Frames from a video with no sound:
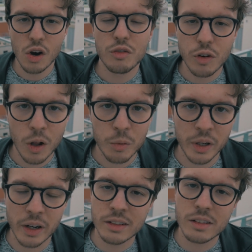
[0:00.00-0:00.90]
Follow
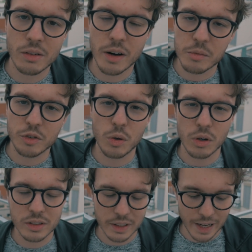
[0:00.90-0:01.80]
me on Instagram, of
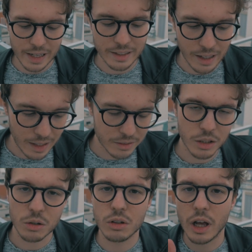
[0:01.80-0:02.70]
course, and uh, you
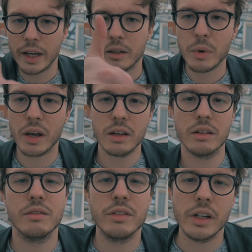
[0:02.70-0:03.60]
know, like my
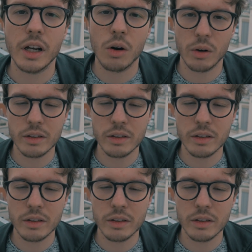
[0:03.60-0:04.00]
video.